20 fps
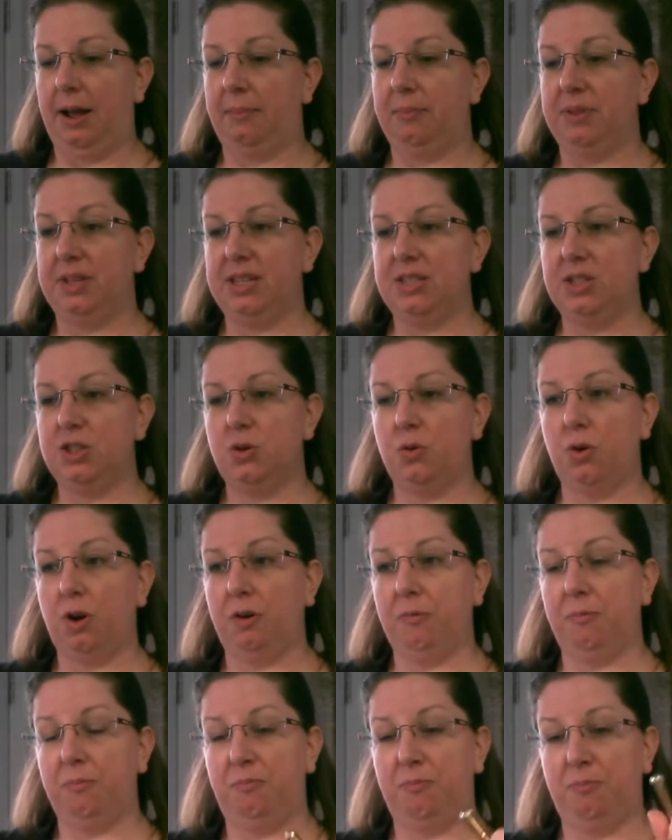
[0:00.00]
These two
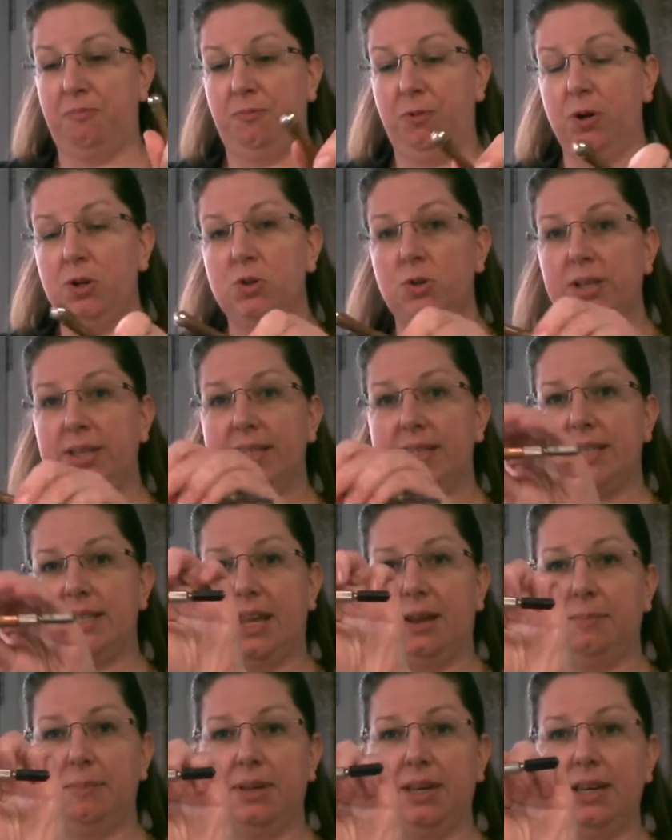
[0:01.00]
are virtually the
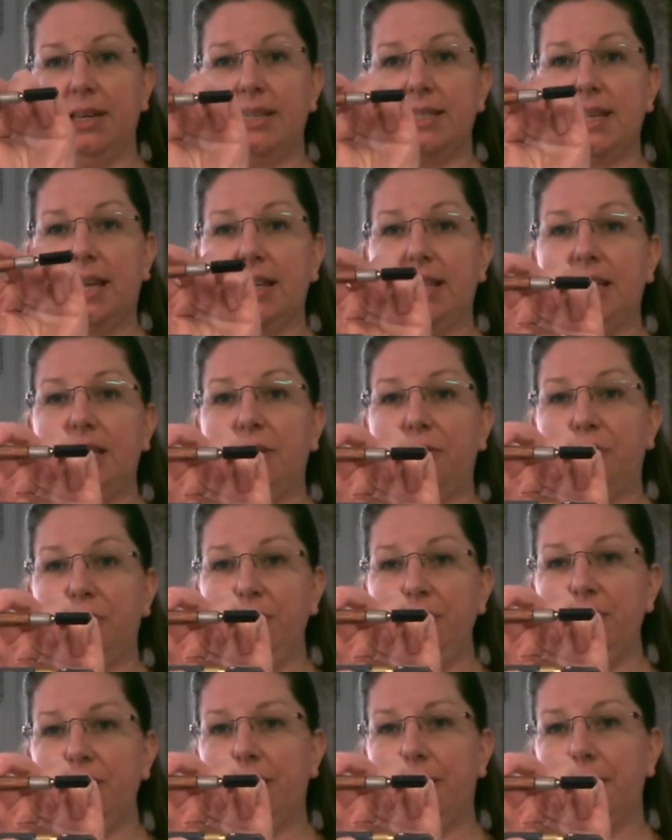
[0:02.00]
same, slightly
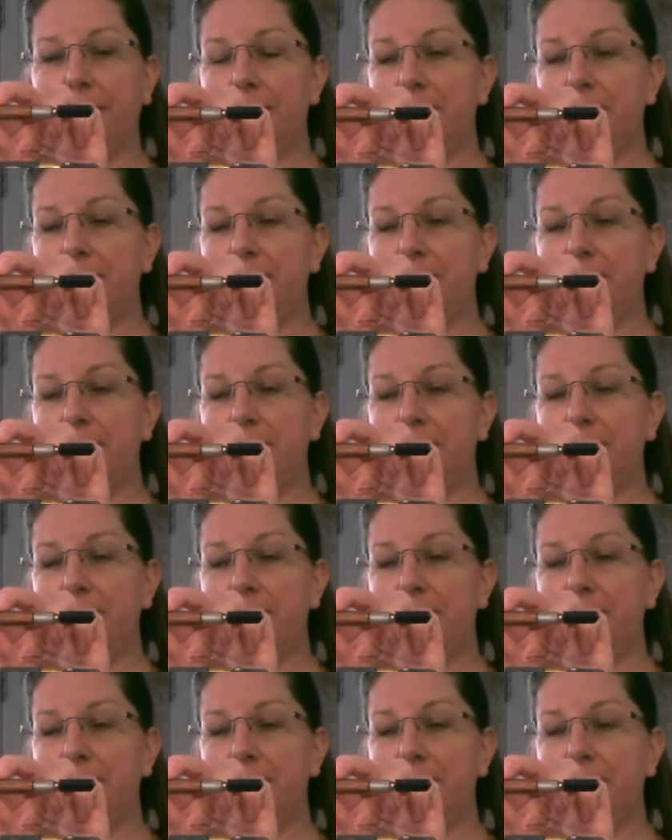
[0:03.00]
different.